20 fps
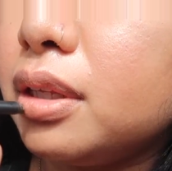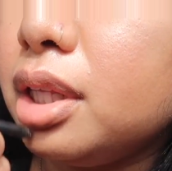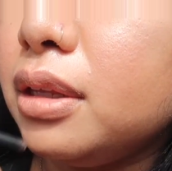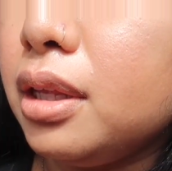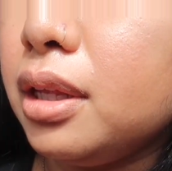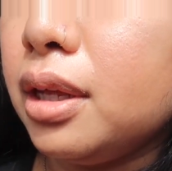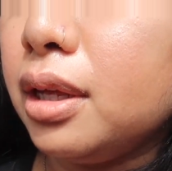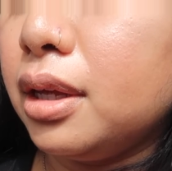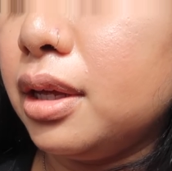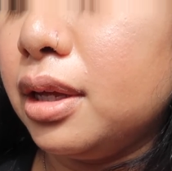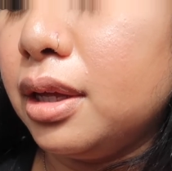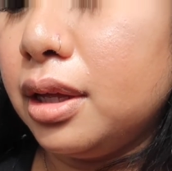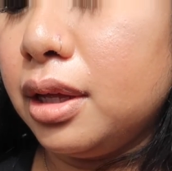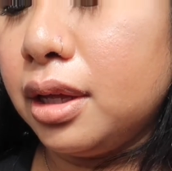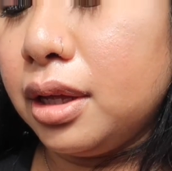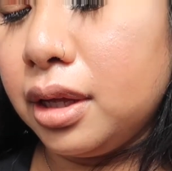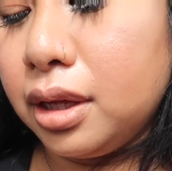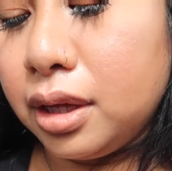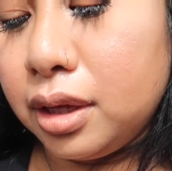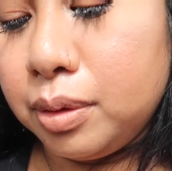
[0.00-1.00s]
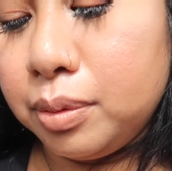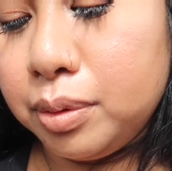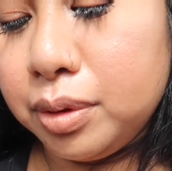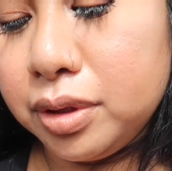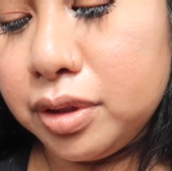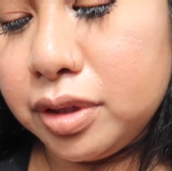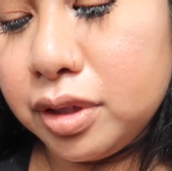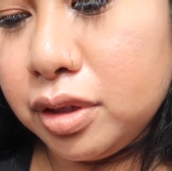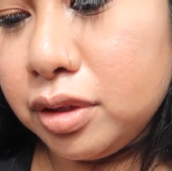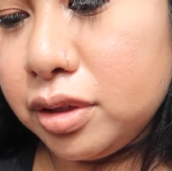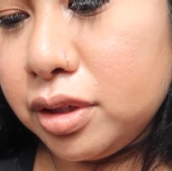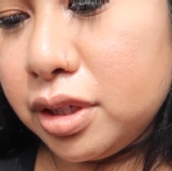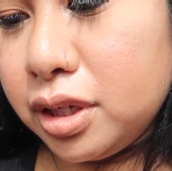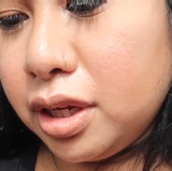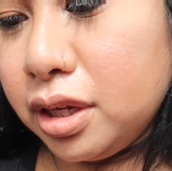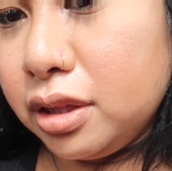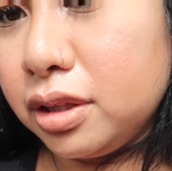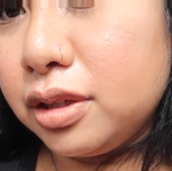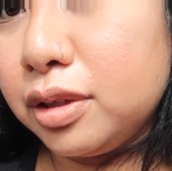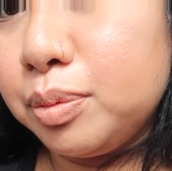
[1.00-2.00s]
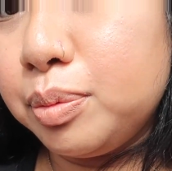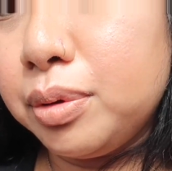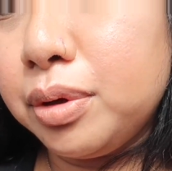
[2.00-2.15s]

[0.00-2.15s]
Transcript: like that. Please don't take this